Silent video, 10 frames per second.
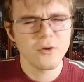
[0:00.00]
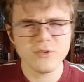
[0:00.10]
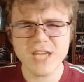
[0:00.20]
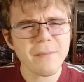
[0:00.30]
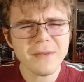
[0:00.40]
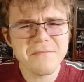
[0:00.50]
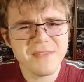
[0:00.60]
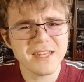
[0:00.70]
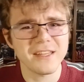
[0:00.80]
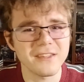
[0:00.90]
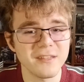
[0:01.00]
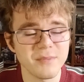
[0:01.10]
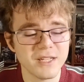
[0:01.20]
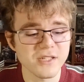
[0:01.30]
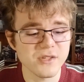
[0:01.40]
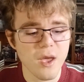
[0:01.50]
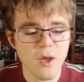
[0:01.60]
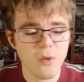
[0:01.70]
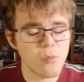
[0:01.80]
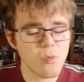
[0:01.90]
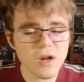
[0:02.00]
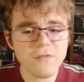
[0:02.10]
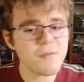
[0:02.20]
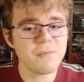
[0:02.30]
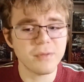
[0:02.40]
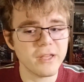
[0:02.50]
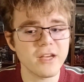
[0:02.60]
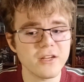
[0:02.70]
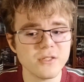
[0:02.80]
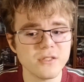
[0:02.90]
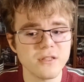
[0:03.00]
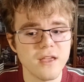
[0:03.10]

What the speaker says: which happened immediately because one of my players